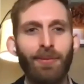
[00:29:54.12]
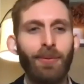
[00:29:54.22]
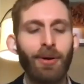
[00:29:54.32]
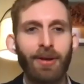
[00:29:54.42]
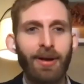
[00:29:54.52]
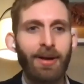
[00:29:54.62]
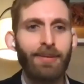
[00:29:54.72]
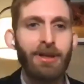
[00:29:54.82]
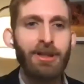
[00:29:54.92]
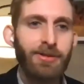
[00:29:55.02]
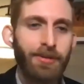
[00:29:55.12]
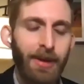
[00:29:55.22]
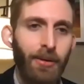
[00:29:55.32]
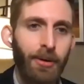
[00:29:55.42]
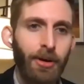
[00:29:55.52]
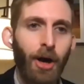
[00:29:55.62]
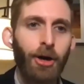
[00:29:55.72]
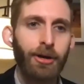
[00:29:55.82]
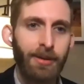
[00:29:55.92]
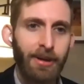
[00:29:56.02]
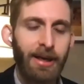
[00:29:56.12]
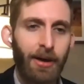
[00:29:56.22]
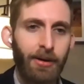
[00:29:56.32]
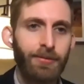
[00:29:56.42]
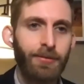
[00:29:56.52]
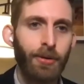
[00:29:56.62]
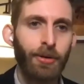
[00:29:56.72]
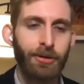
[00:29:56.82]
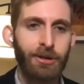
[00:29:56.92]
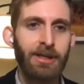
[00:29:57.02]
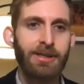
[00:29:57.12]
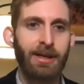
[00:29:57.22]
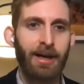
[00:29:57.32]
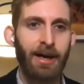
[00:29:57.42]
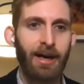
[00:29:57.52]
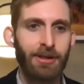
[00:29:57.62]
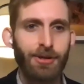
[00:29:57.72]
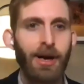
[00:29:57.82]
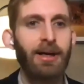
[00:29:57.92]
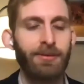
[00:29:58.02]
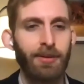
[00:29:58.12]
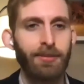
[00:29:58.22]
will the emissions from that oil already be accounted for, or just the kind of extractive